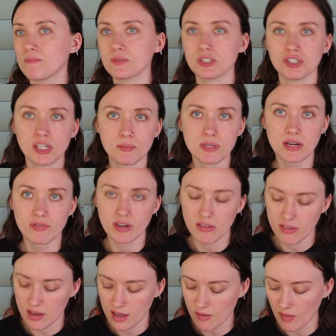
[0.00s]
shipped
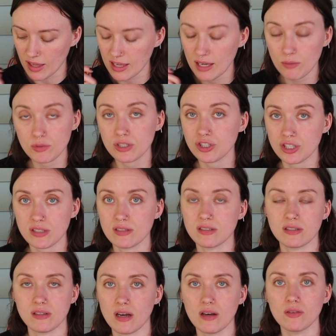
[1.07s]
everything. Like it was just
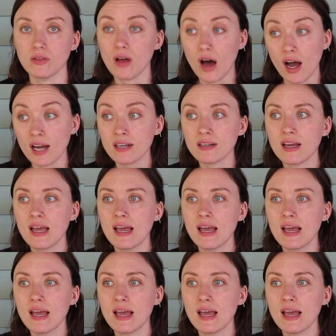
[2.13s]
a lot.